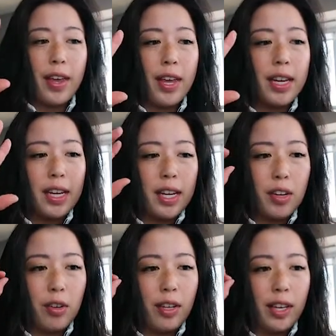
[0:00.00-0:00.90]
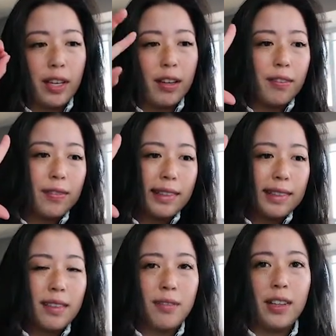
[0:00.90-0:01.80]
and it'll like
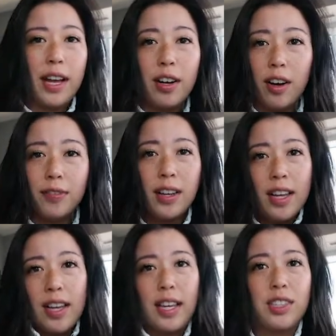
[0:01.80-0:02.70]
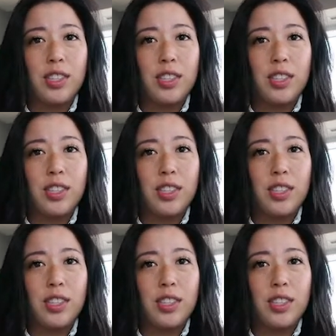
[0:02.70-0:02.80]
fly off. And